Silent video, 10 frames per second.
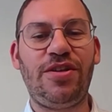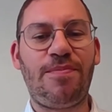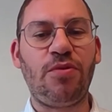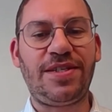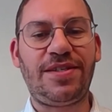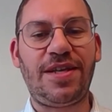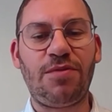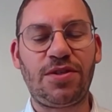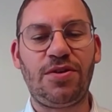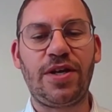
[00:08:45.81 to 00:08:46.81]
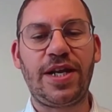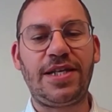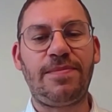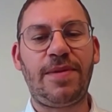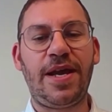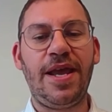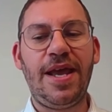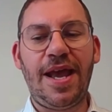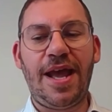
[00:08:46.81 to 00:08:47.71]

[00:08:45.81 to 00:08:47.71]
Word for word: the protest that was organized by